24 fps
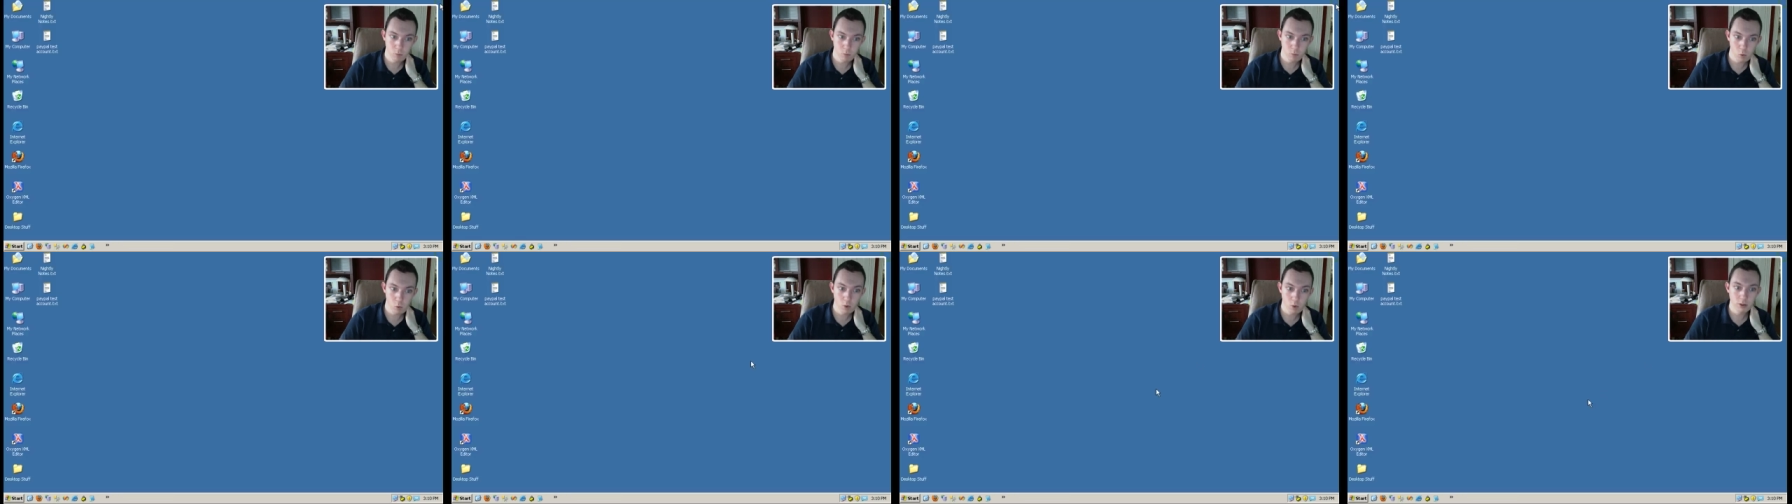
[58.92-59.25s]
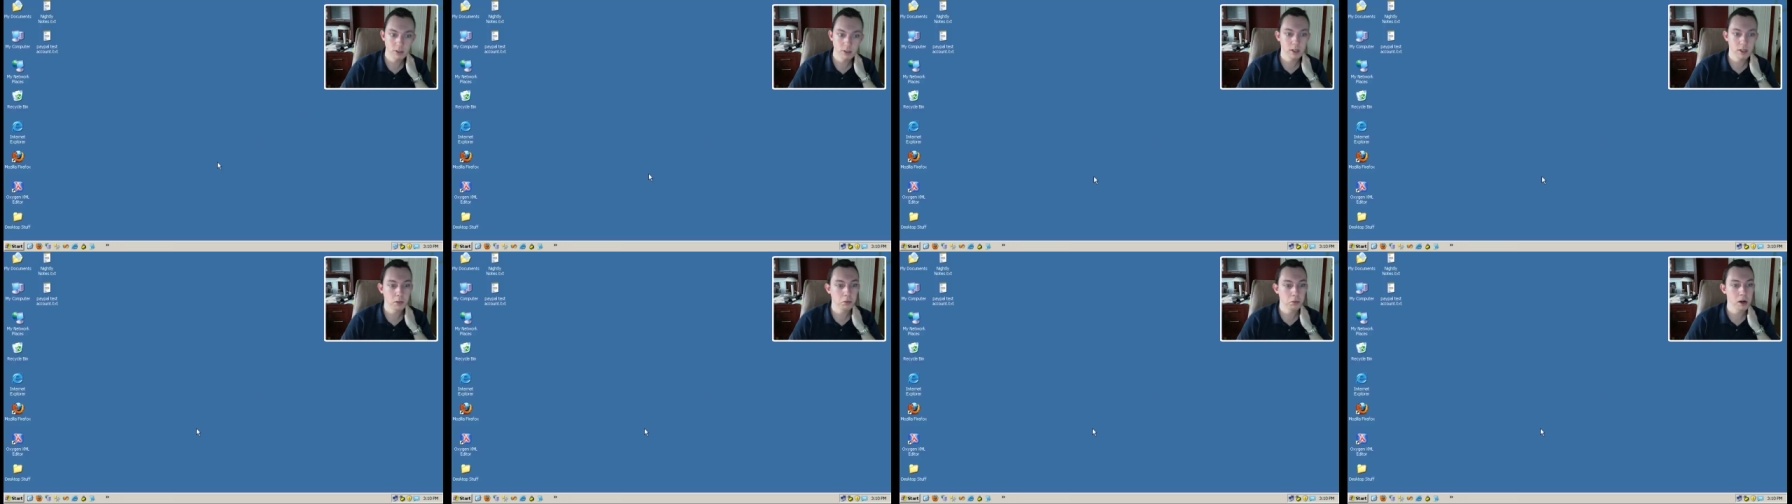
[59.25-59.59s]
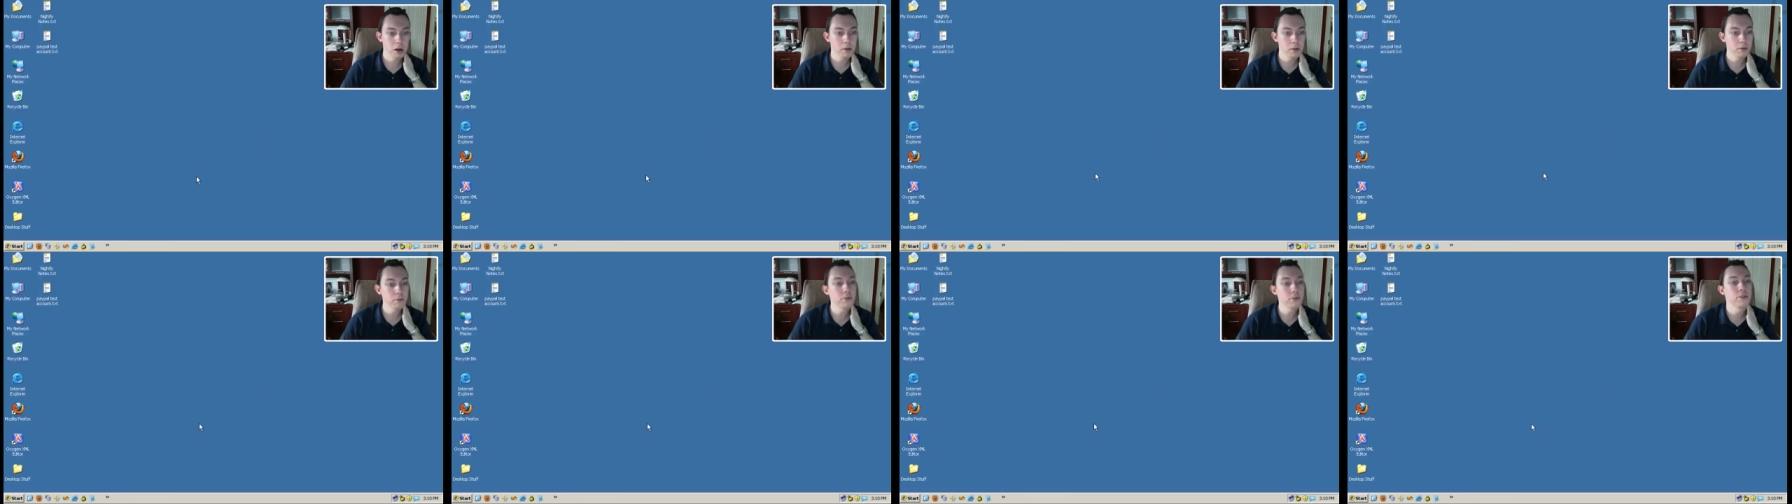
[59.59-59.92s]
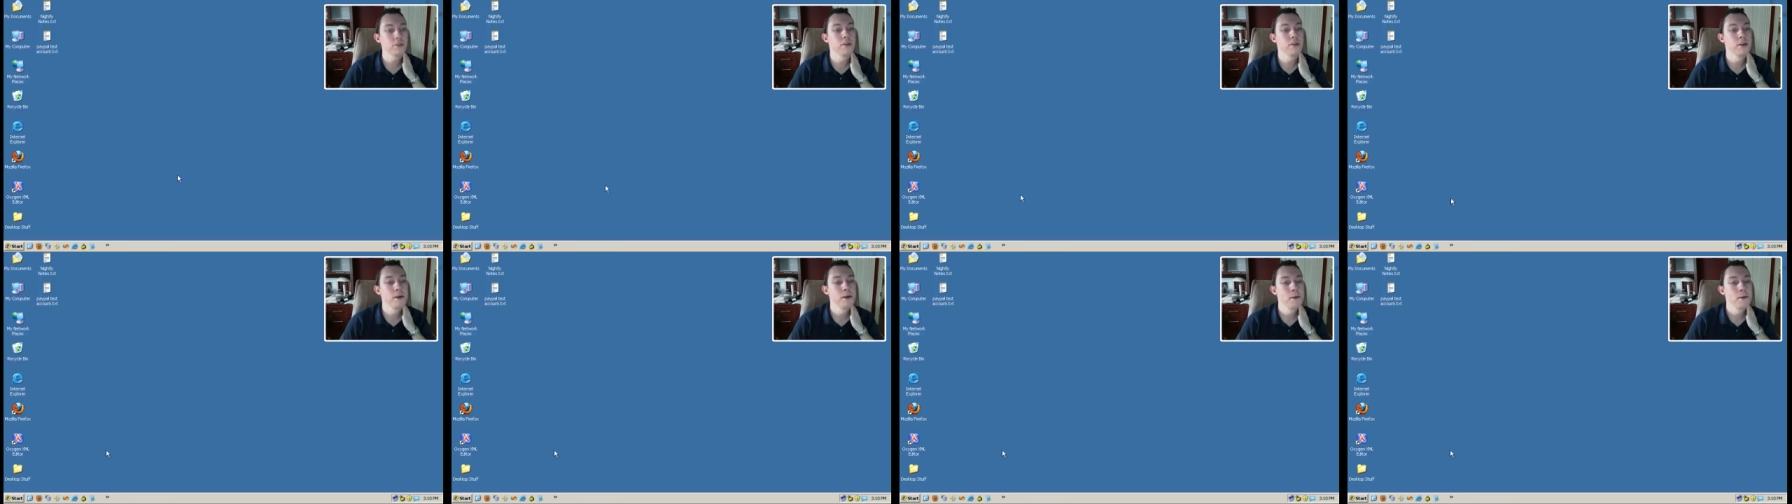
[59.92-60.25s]
one set of problems.
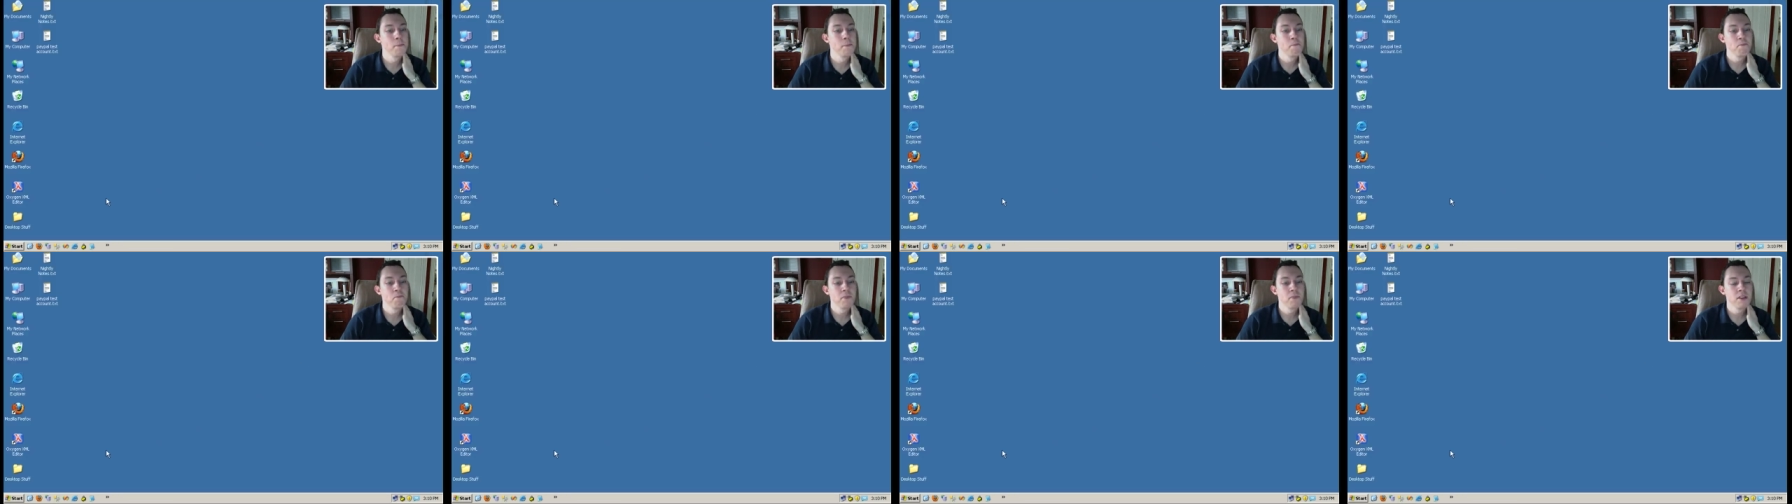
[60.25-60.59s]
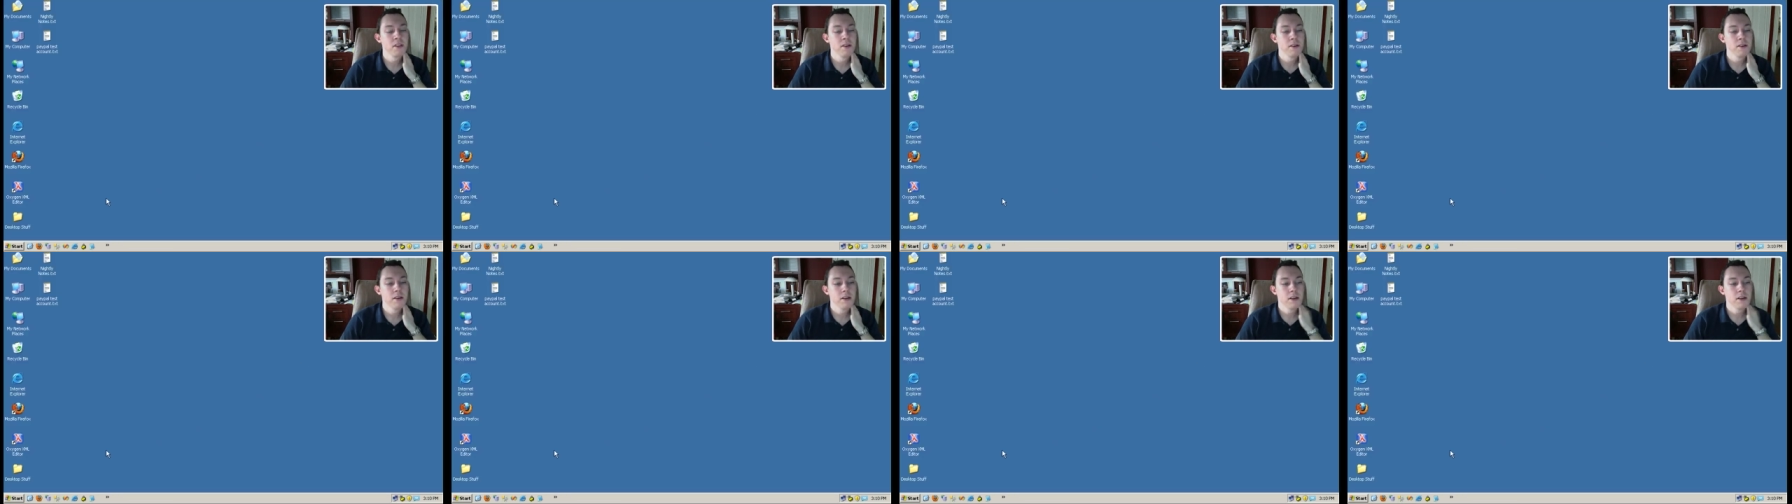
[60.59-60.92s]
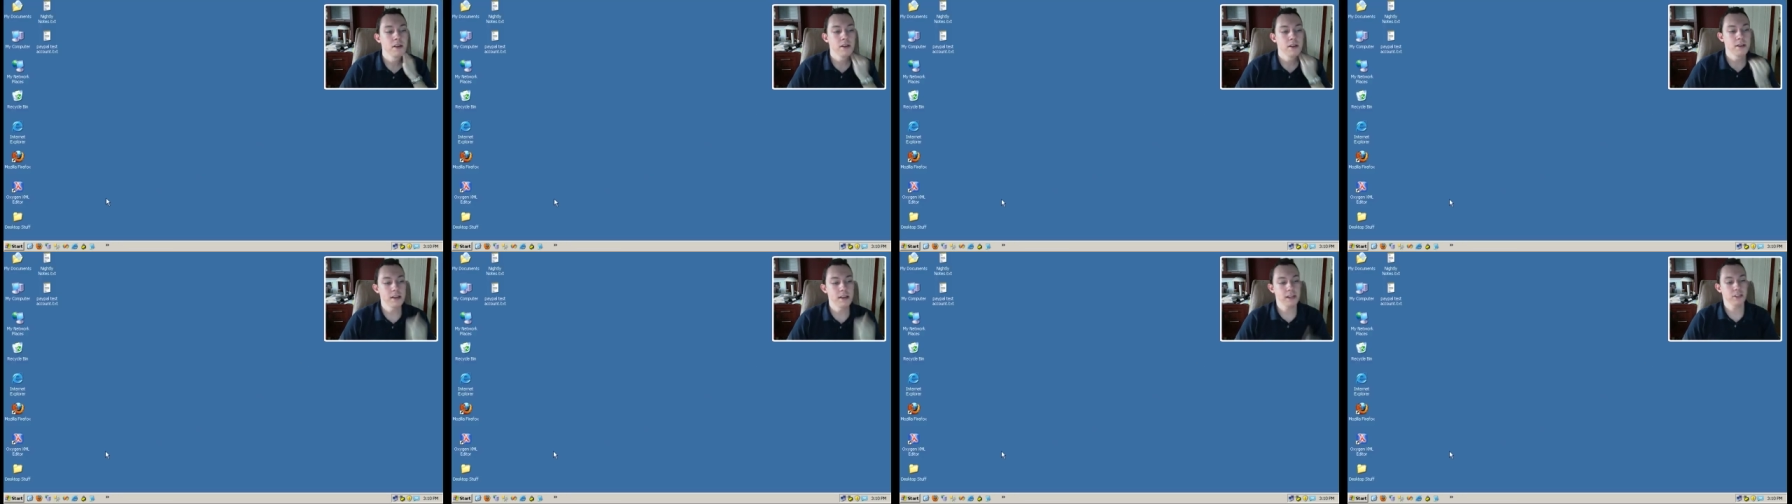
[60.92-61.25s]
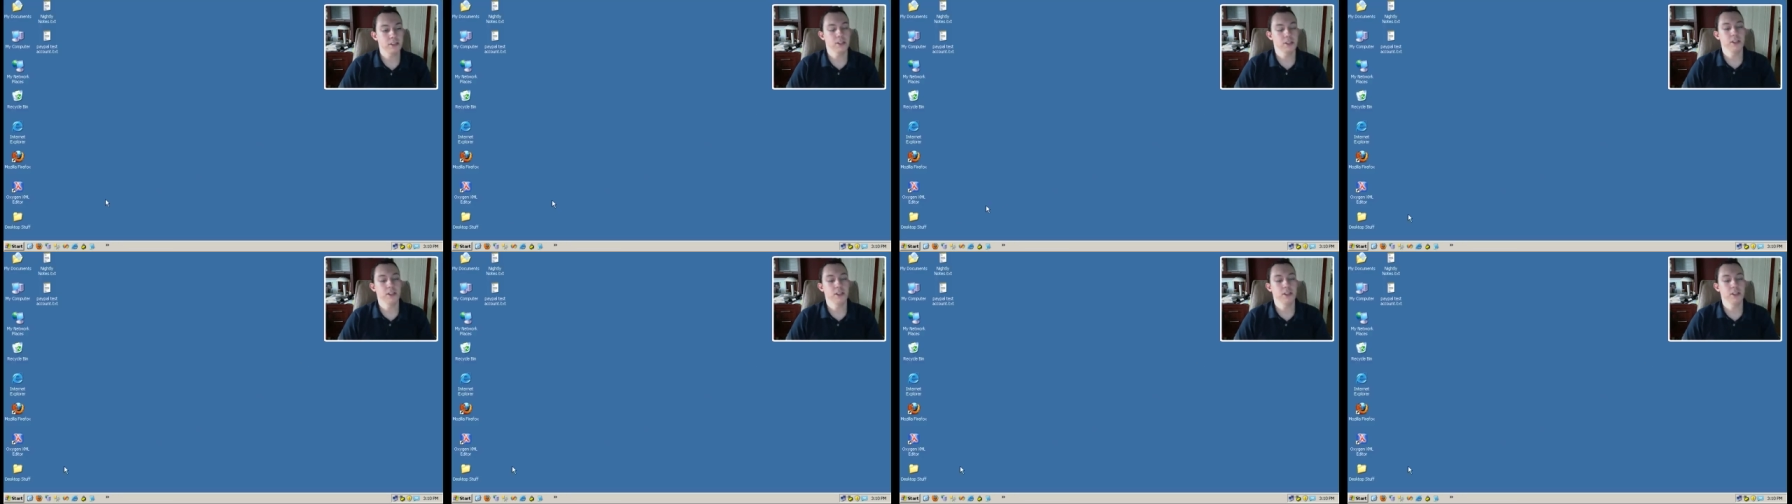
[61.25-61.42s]
Next